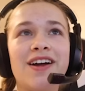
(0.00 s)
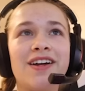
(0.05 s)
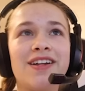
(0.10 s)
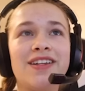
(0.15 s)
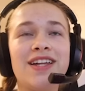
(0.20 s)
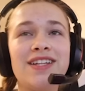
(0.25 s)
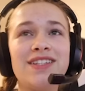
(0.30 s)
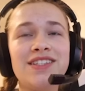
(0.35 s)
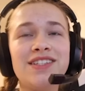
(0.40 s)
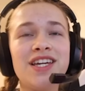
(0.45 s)

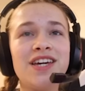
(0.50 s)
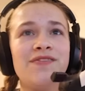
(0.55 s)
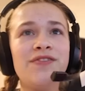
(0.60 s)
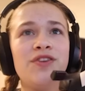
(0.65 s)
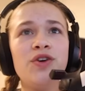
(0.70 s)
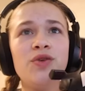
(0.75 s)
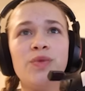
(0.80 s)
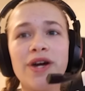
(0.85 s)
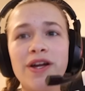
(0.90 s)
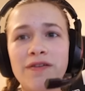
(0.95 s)
Let's see if
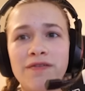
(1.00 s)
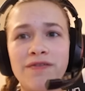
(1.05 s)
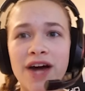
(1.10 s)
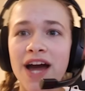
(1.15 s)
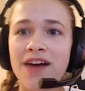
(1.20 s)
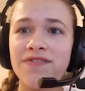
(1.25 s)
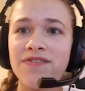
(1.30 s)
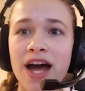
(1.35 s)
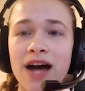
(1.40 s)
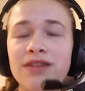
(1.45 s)
you win
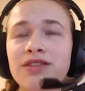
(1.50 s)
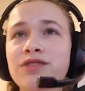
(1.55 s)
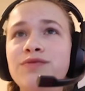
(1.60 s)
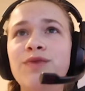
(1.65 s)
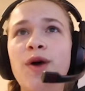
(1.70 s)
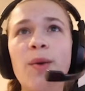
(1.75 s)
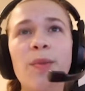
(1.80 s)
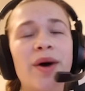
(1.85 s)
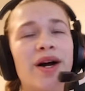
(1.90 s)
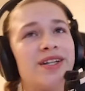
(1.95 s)
5,000
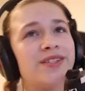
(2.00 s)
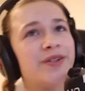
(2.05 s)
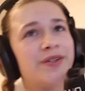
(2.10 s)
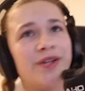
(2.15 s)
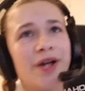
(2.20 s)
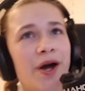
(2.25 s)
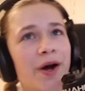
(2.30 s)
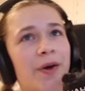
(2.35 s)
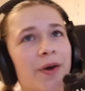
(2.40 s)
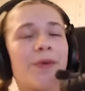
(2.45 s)
Robux or
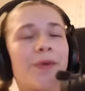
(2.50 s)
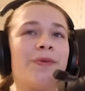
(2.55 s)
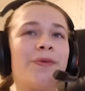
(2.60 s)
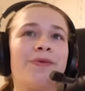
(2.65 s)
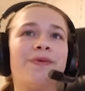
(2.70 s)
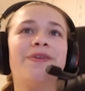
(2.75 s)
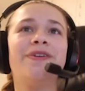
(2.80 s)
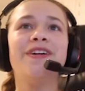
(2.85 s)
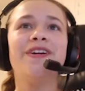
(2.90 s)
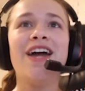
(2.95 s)
no.
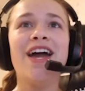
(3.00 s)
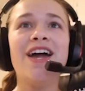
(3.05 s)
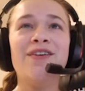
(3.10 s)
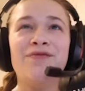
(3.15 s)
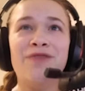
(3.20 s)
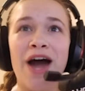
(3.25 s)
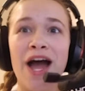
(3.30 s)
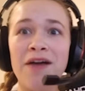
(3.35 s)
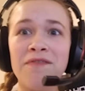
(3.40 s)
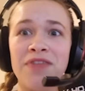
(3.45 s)
And
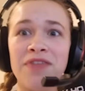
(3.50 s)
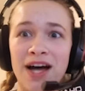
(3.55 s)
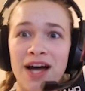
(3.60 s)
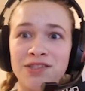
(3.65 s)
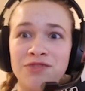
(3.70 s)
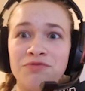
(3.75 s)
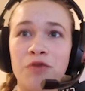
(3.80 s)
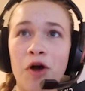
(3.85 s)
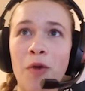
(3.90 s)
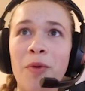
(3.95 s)

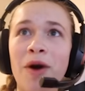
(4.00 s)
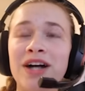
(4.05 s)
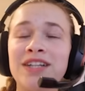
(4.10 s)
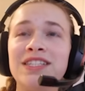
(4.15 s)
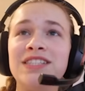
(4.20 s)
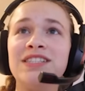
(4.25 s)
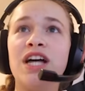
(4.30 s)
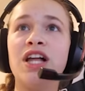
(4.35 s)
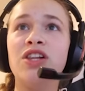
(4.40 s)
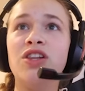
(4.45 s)
5,000 Robux
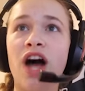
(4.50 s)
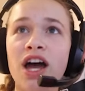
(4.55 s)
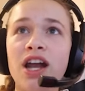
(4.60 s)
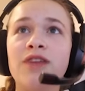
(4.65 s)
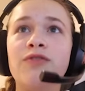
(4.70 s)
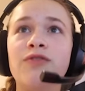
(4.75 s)
is a lot of